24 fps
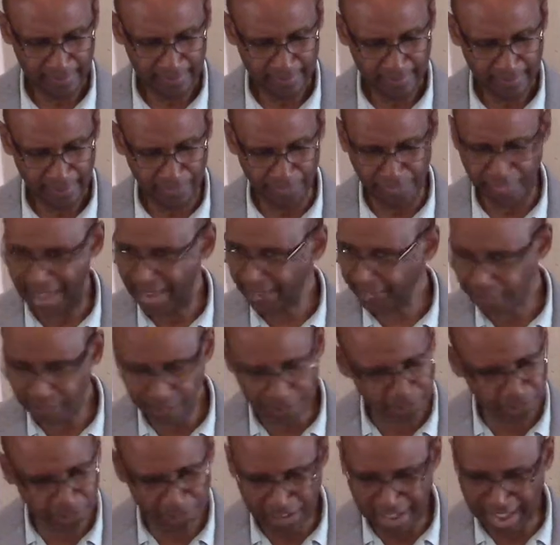that
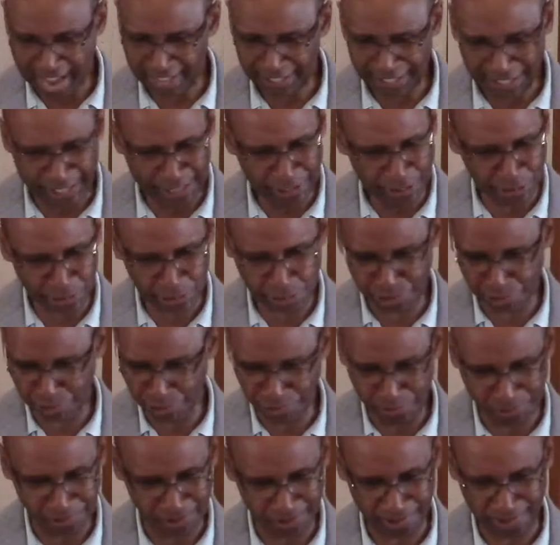does not
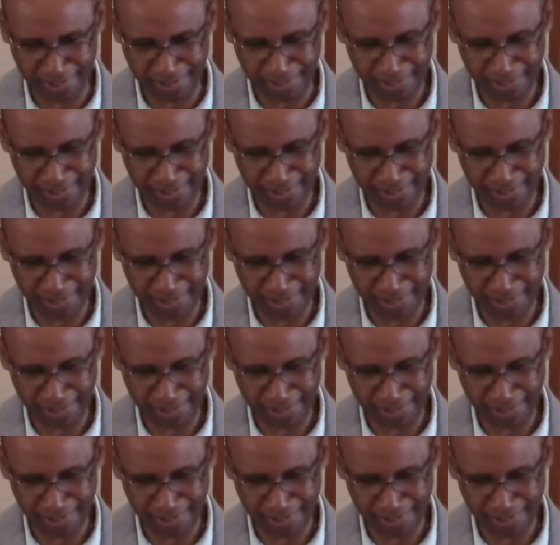ensure,